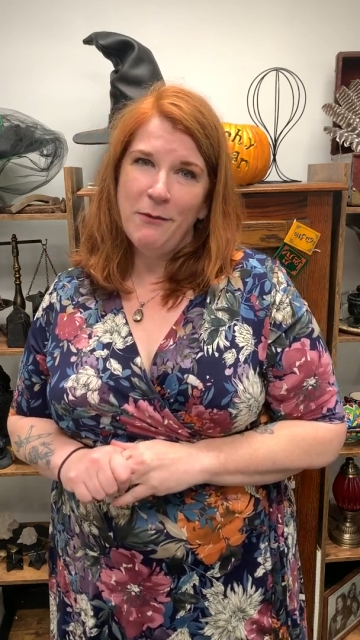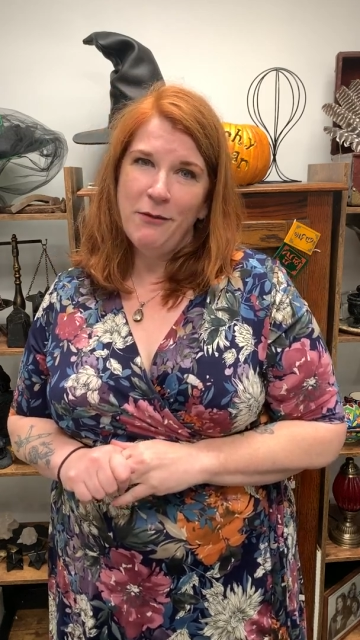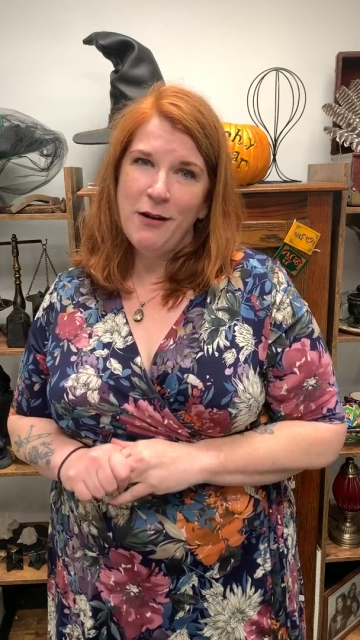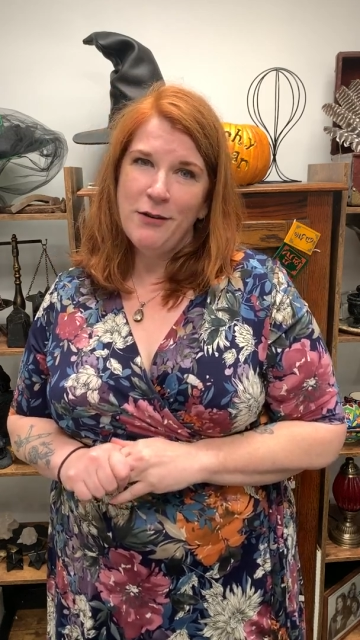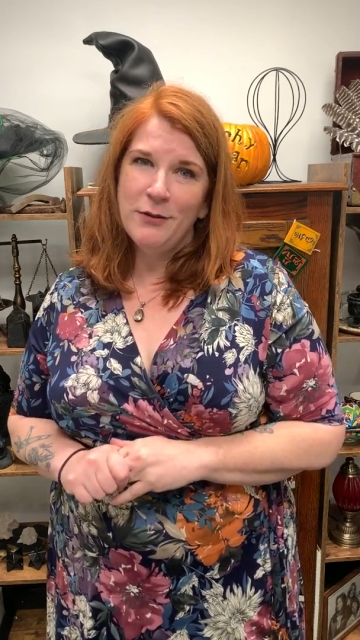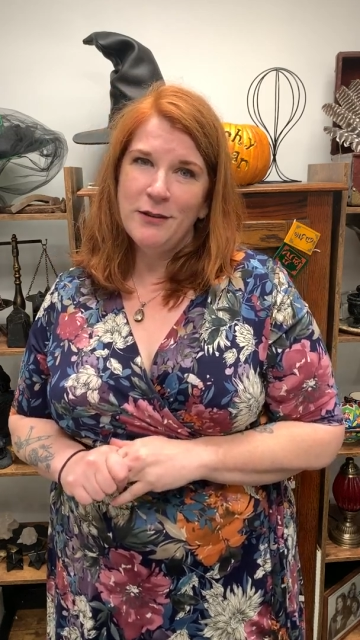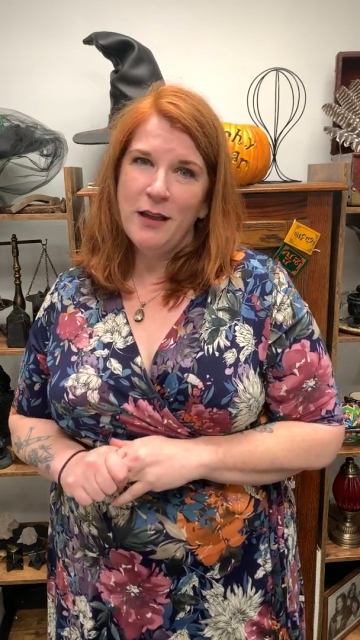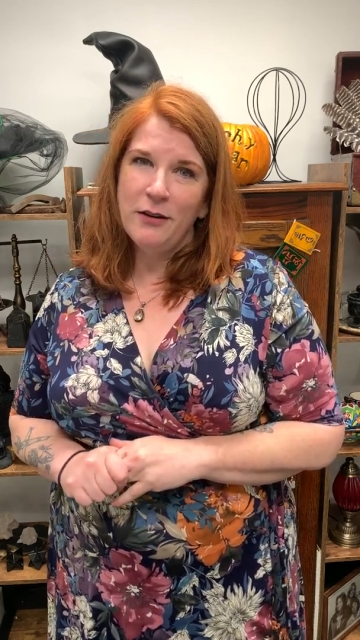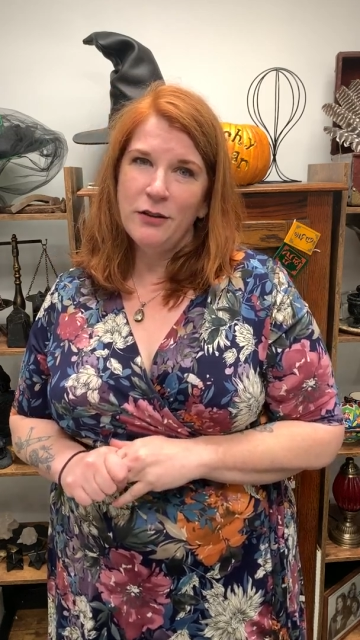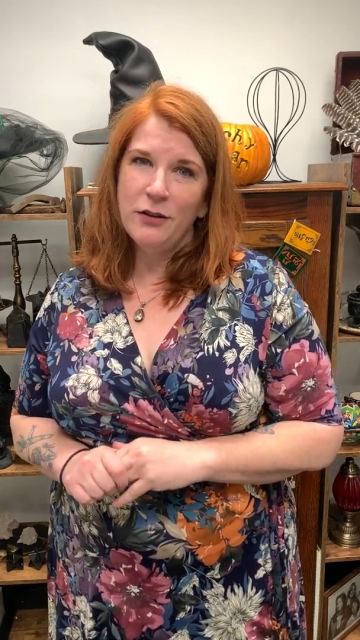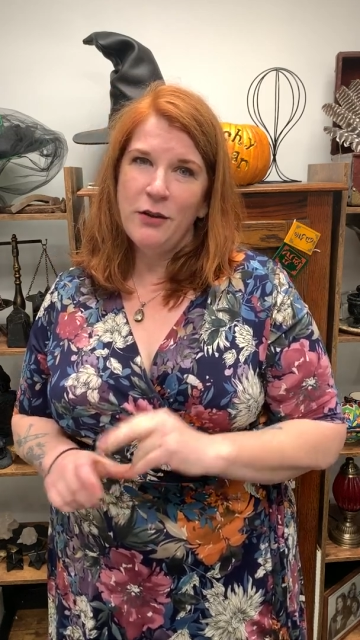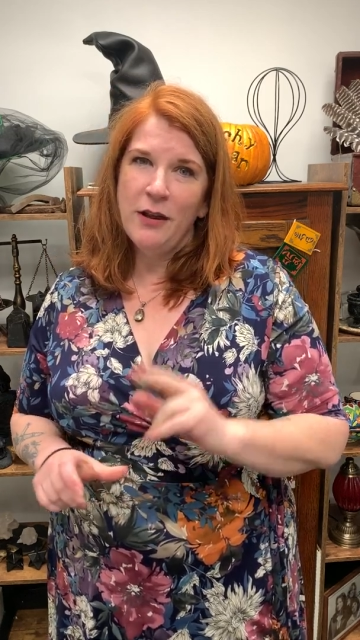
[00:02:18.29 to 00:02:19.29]
for our newsletter
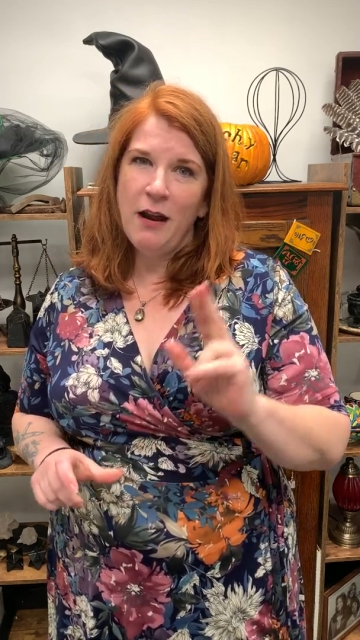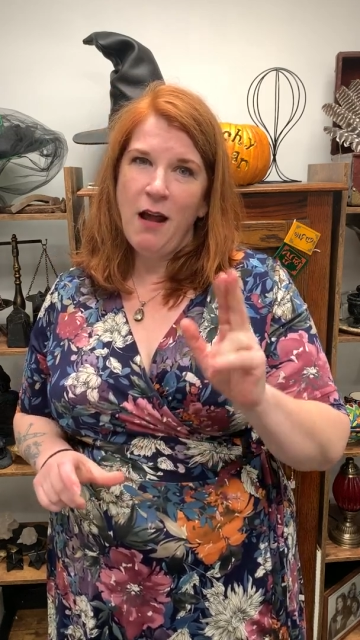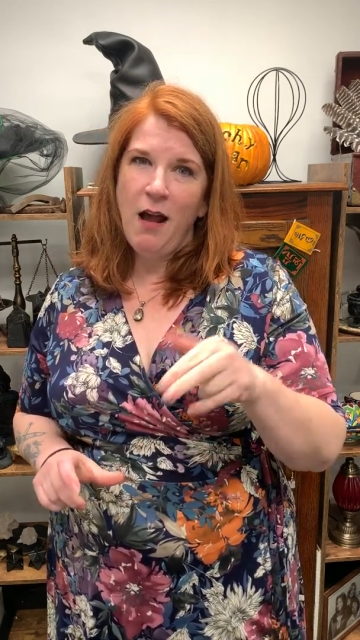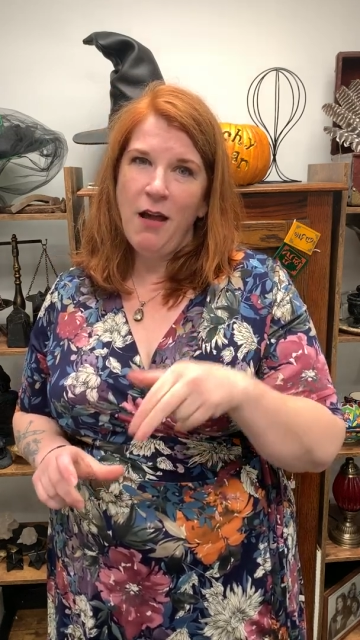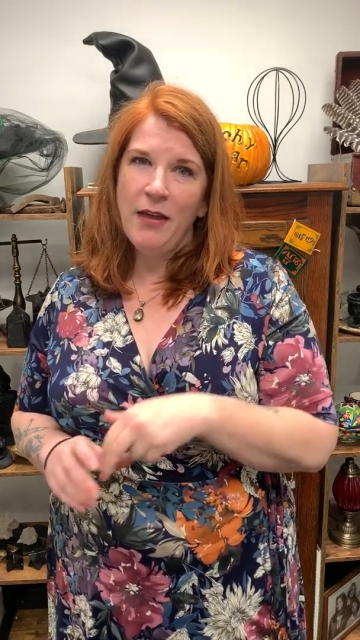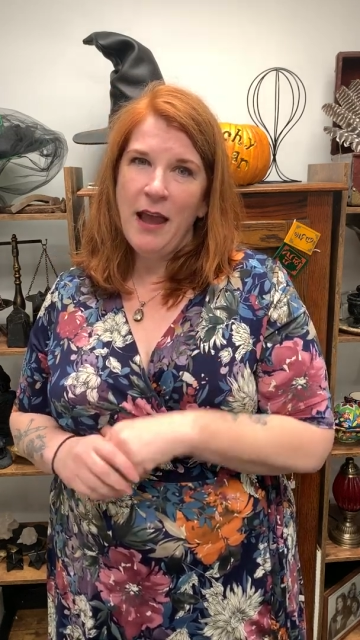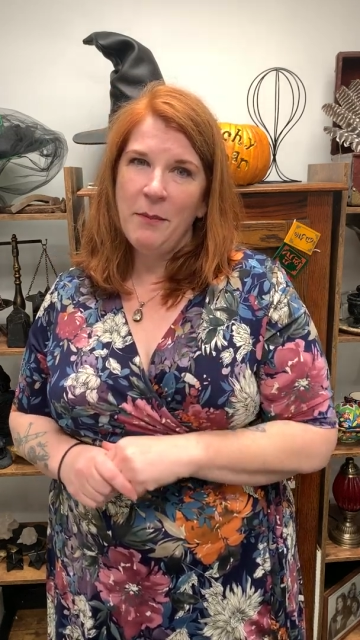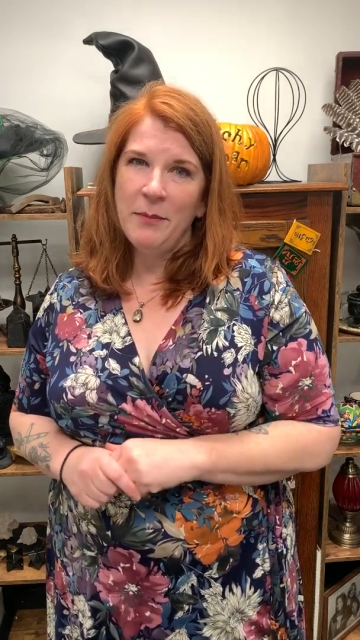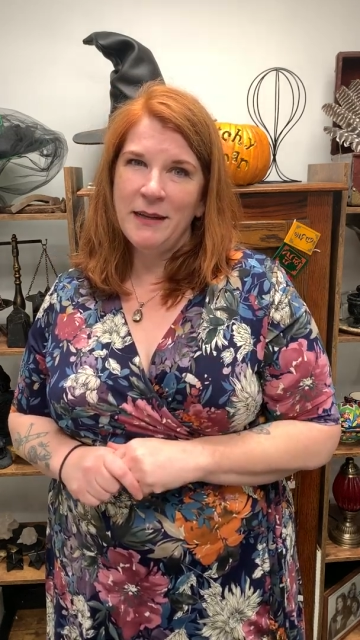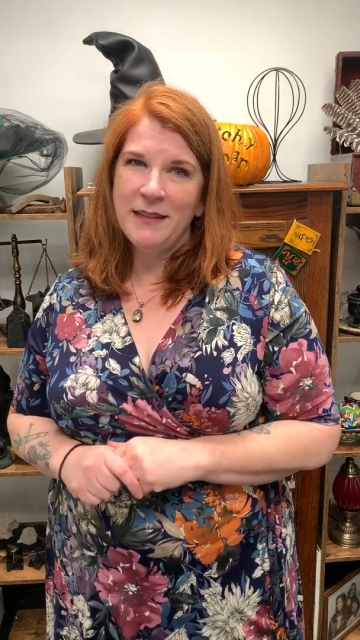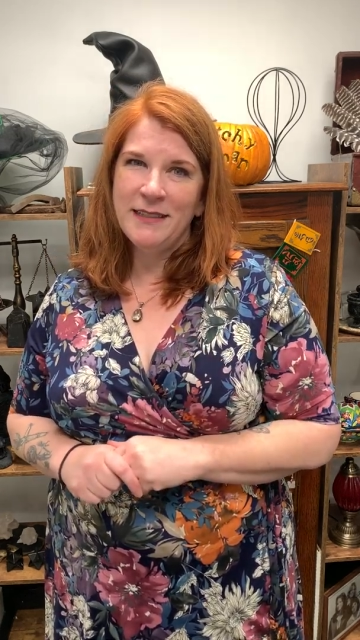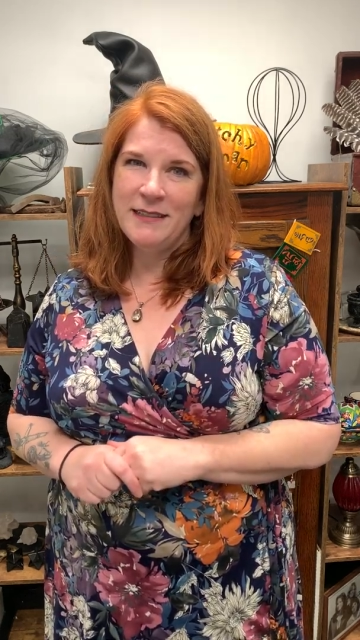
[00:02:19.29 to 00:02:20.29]
so you get all the
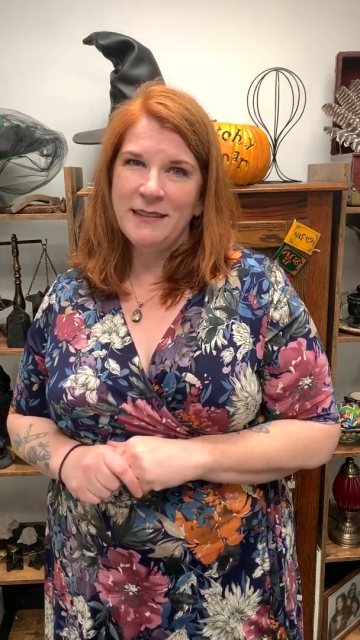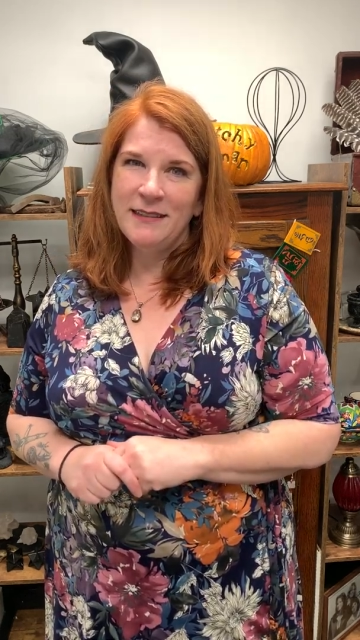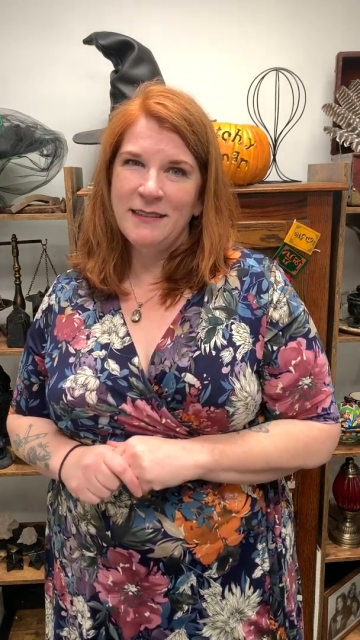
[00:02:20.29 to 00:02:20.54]
happenings.